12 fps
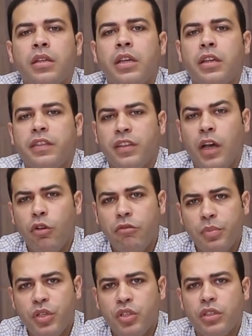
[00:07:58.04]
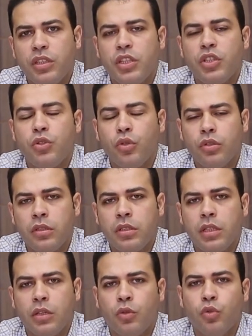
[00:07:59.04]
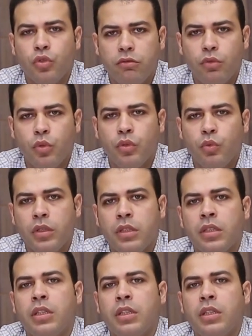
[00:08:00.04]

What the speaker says: If our patient is not controlled with